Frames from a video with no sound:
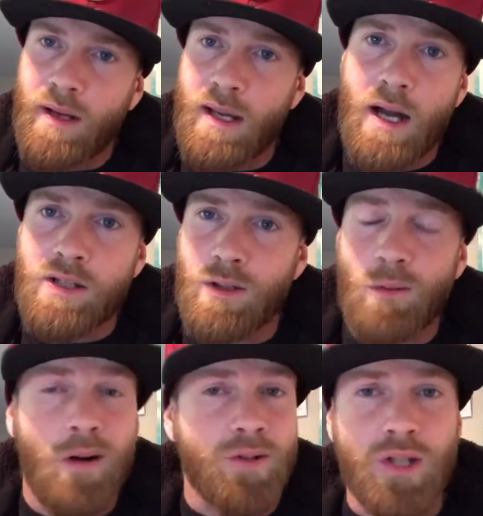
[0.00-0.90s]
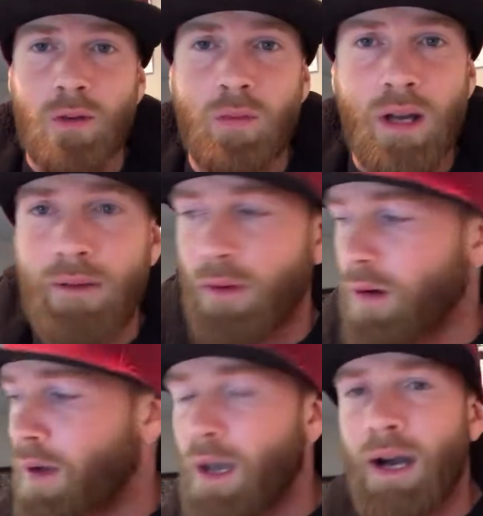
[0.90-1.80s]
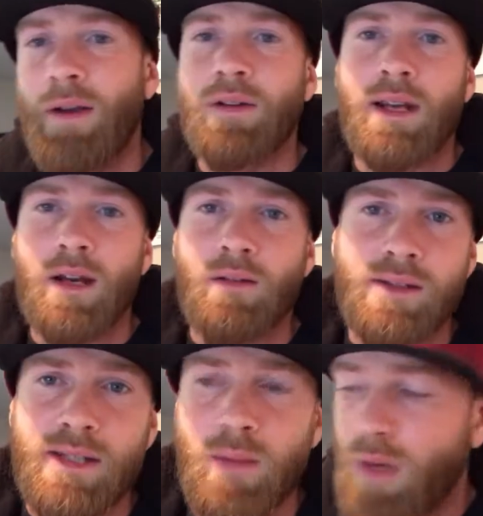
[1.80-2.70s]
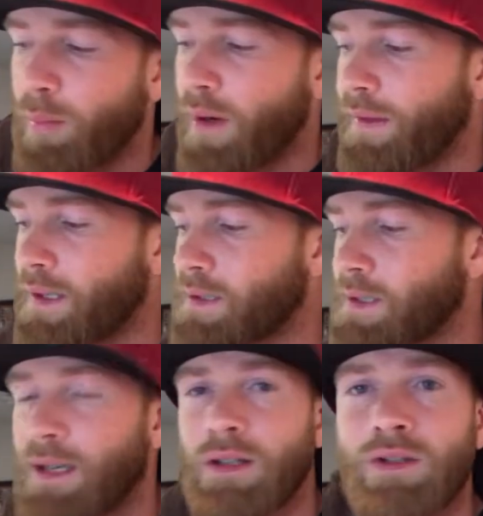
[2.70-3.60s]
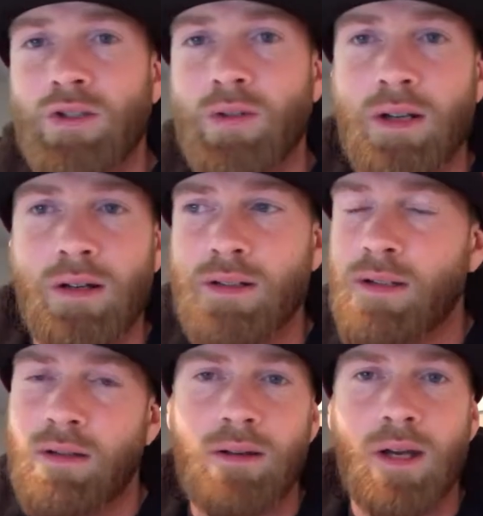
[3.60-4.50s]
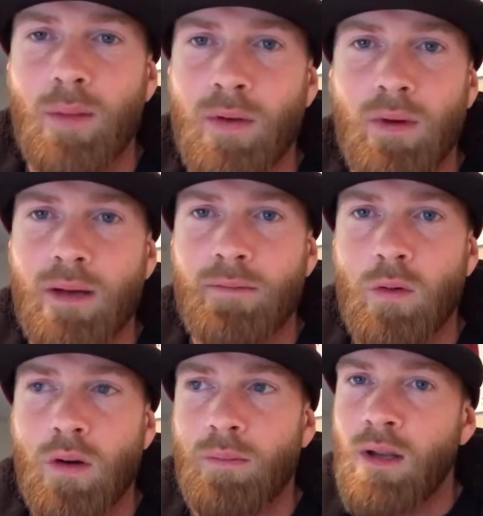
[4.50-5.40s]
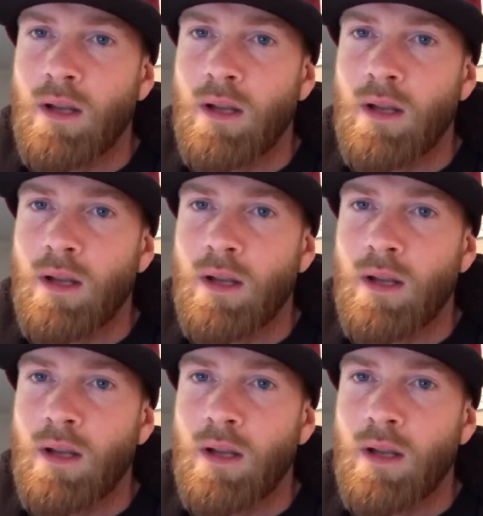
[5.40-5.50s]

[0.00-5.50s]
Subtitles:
I got you. I'll share whatever. I don't care. Let's team up on this. Triggers, you got to be ready for them.